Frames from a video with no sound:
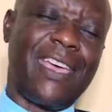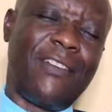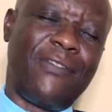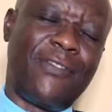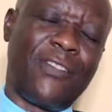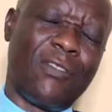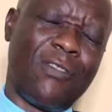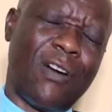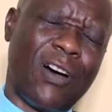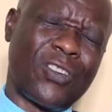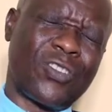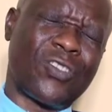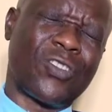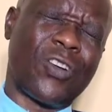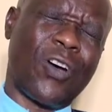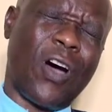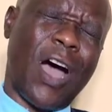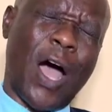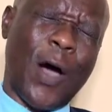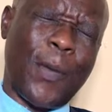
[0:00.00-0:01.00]
if you want to
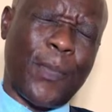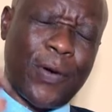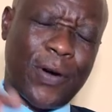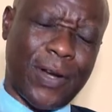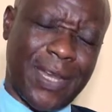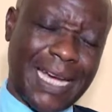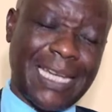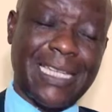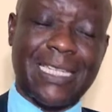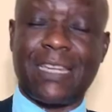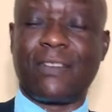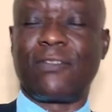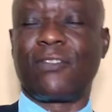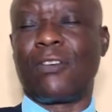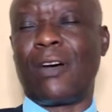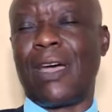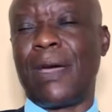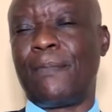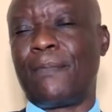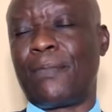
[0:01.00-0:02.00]
know how productive
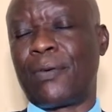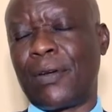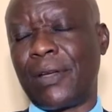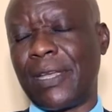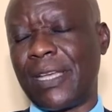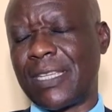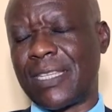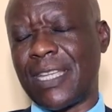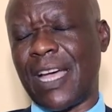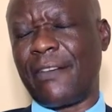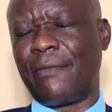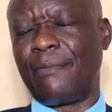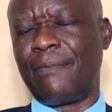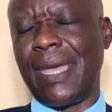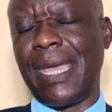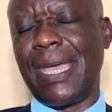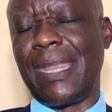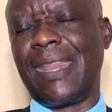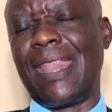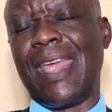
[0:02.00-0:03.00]
your employees have
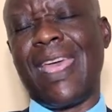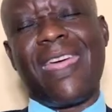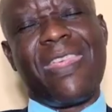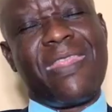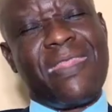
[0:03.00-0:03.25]
been,